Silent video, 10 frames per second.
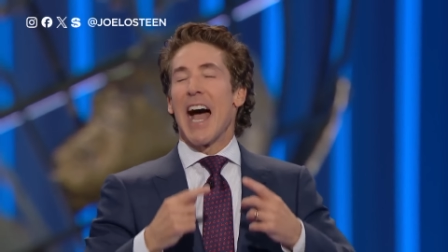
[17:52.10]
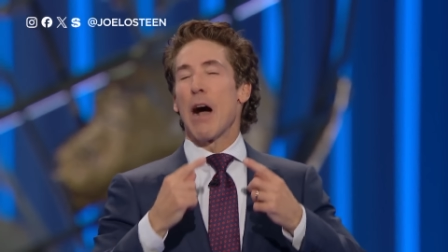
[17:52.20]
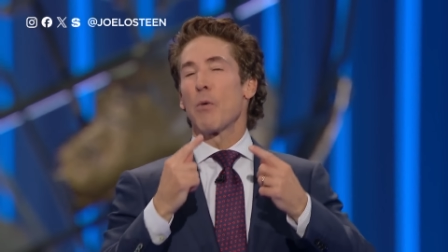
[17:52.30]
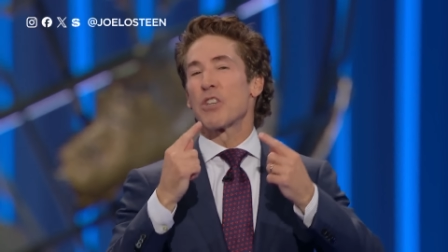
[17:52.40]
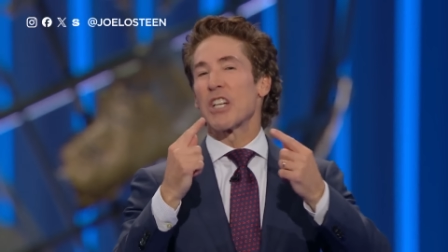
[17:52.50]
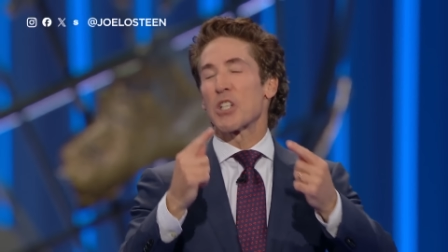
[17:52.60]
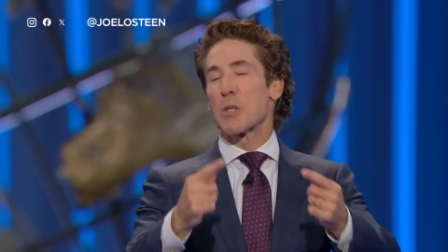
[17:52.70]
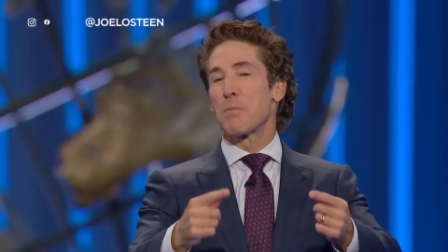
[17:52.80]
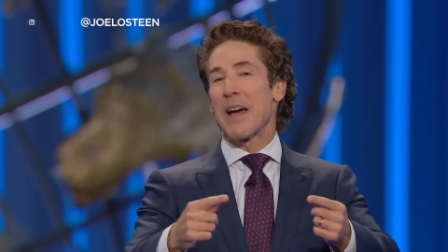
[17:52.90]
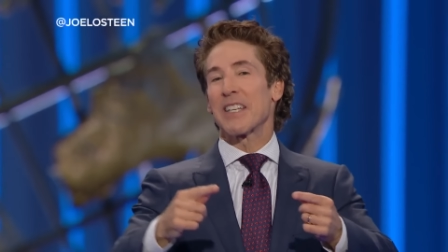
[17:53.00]
I was
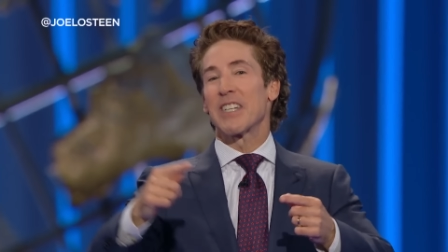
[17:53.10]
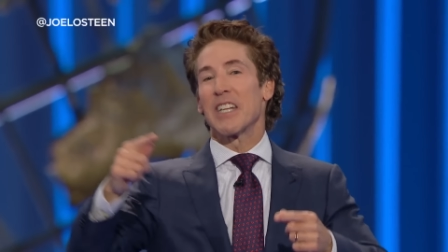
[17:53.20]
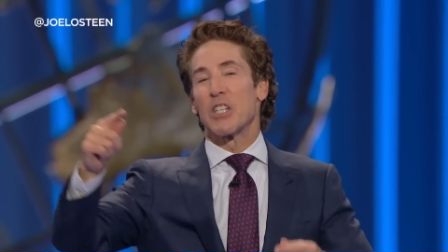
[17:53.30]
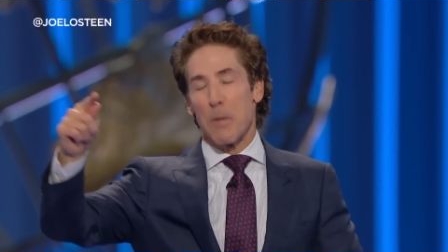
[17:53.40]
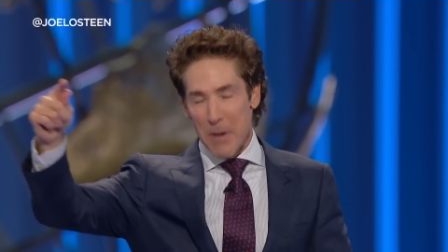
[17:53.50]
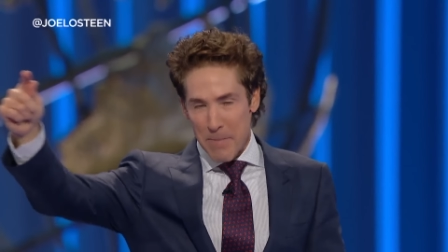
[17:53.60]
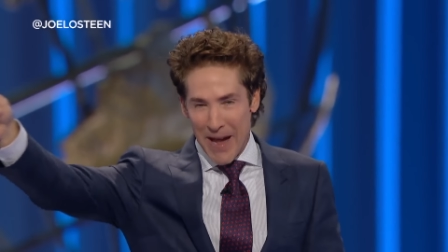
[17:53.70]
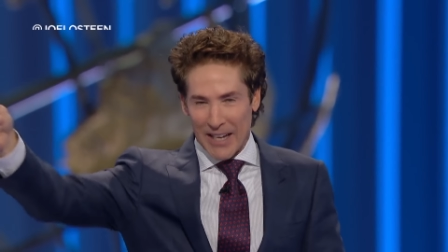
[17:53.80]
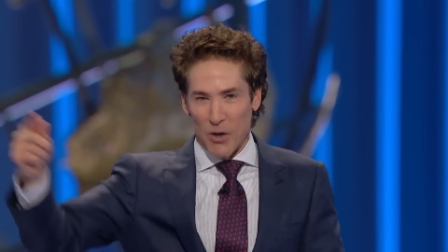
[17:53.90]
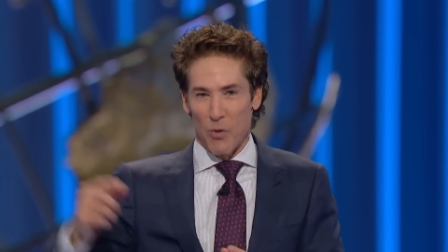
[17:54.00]
expecting to be
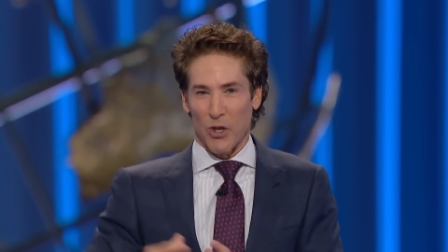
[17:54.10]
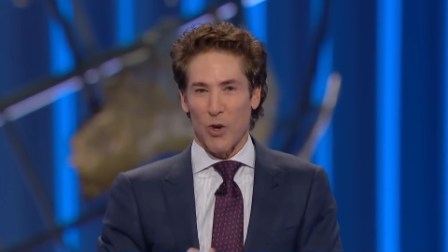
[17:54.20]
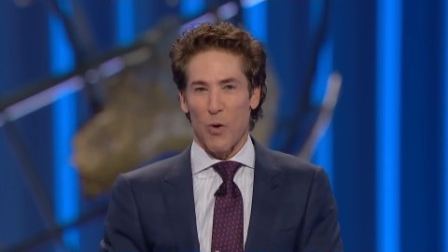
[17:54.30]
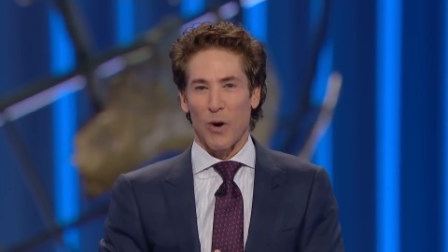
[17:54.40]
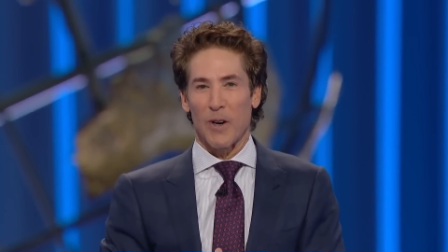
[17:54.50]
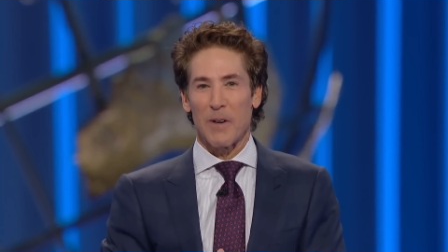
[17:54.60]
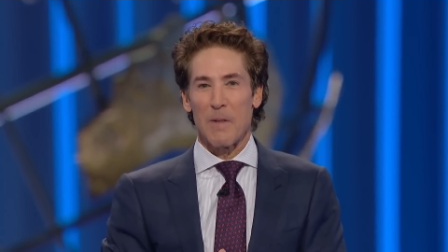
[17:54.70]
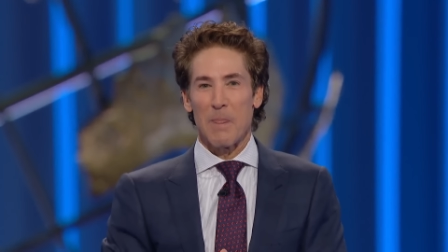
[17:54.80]
back on the court.